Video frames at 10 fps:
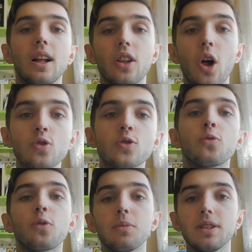also
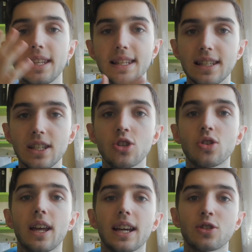from the
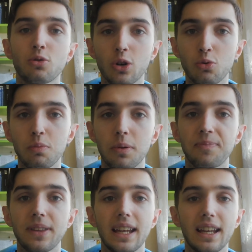Destination Extra group,
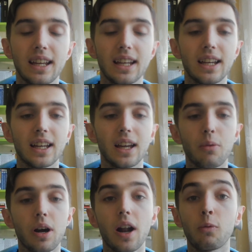
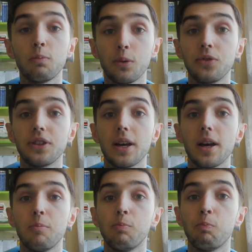where I put
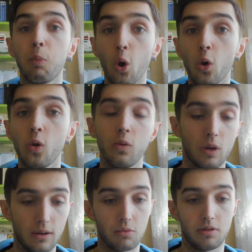the poll,
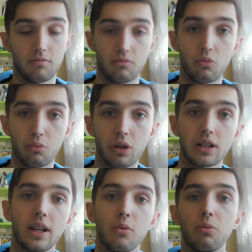where
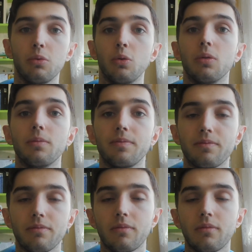they will,
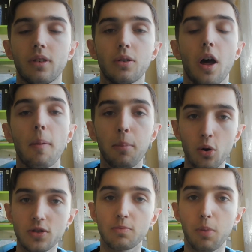a
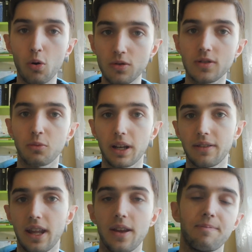post
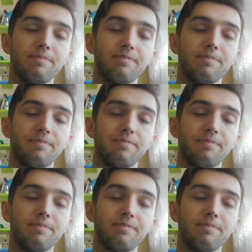when they